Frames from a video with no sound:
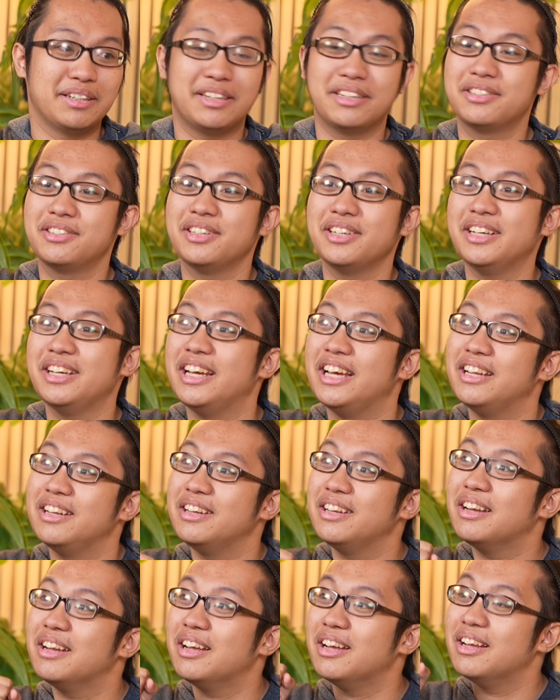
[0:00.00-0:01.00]
Kasi
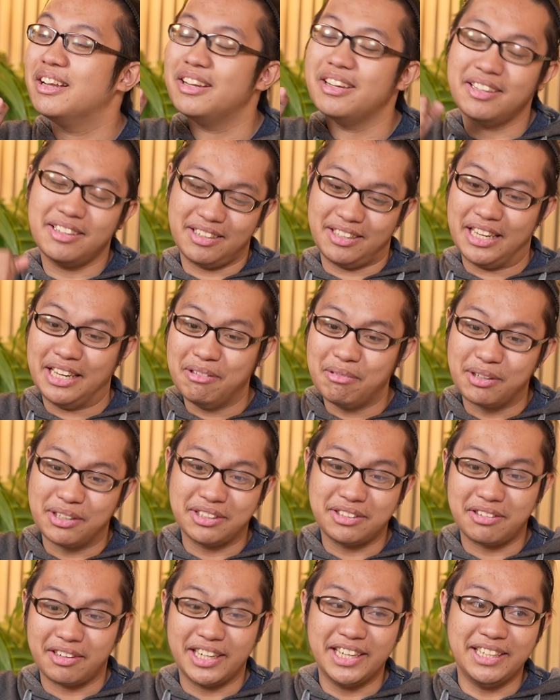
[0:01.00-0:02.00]
they were
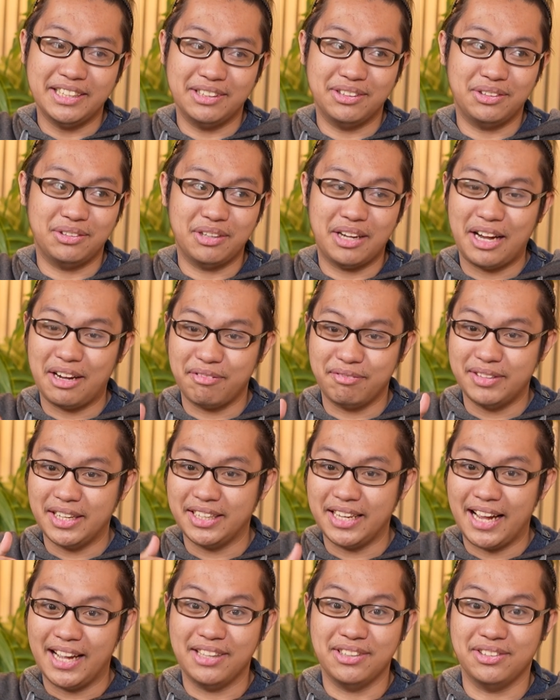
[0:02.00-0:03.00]
trained to have
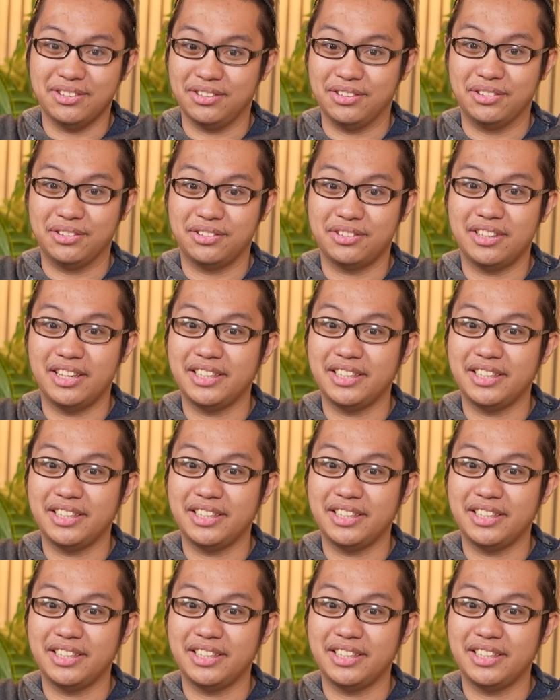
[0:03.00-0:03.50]
that answers. Like,